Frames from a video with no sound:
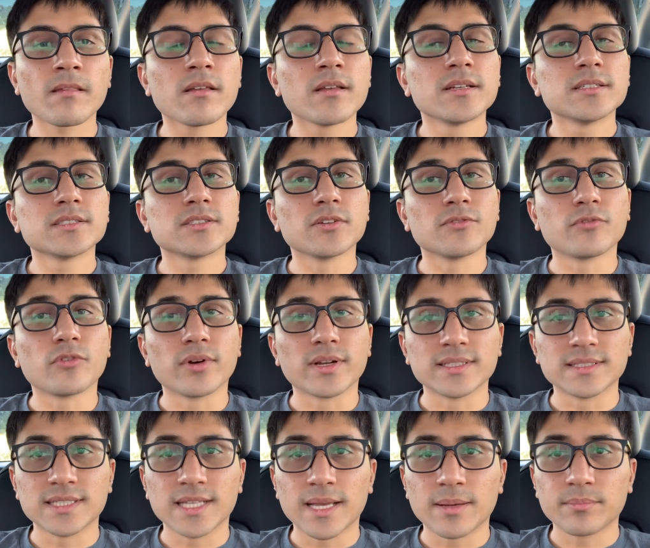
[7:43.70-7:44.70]
So for
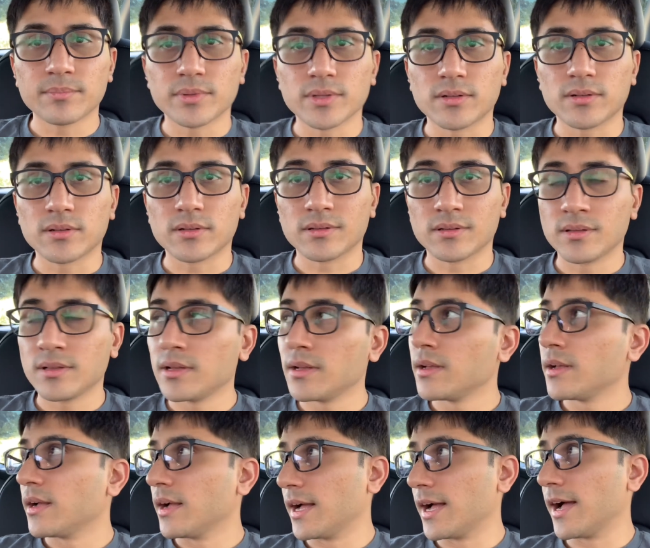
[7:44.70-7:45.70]
example,
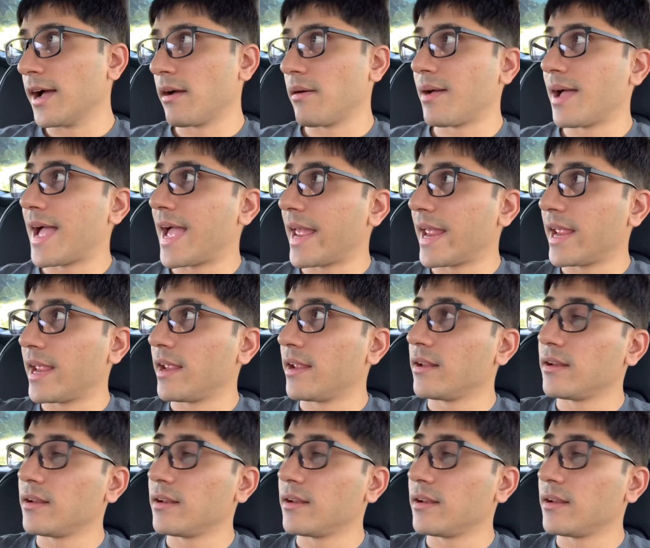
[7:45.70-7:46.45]
I